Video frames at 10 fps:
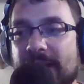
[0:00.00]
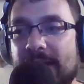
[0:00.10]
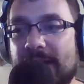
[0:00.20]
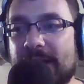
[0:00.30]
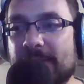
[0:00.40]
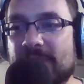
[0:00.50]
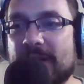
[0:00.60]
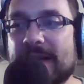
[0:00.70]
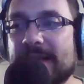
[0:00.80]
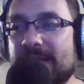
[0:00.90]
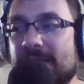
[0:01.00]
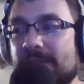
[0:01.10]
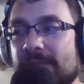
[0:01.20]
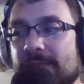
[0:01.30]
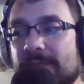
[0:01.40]
Trying
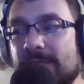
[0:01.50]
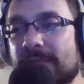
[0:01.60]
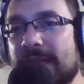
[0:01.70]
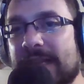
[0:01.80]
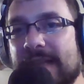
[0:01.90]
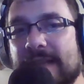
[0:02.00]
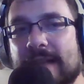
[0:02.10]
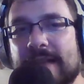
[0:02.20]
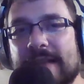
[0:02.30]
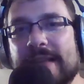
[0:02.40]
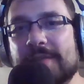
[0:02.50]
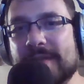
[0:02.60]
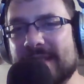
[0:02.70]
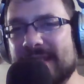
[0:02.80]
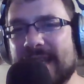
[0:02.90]
to any
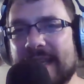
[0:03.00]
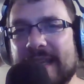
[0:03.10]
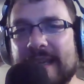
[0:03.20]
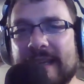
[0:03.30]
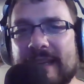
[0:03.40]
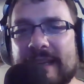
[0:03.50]
interesting